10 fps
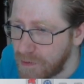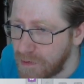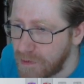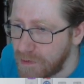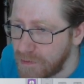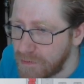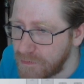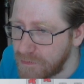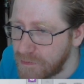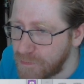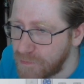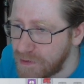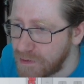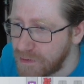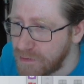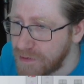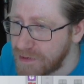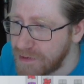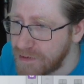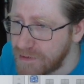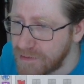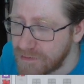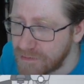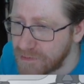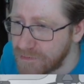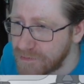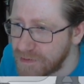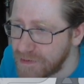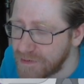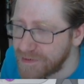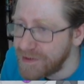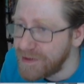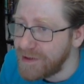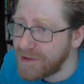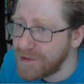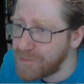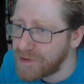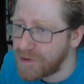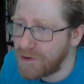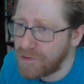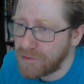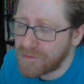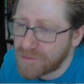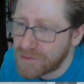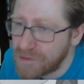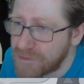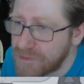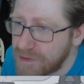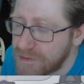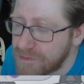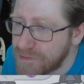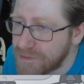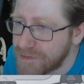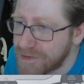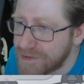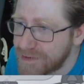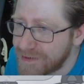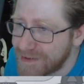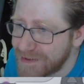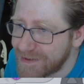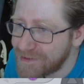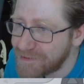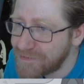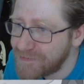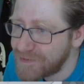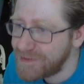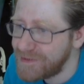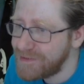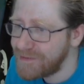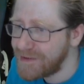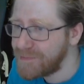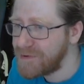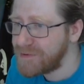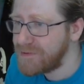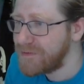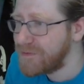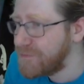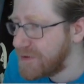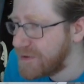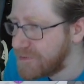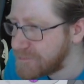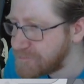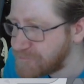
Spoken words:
And we are in. Okay, and we are also closing in on enough heating apparatuses over here.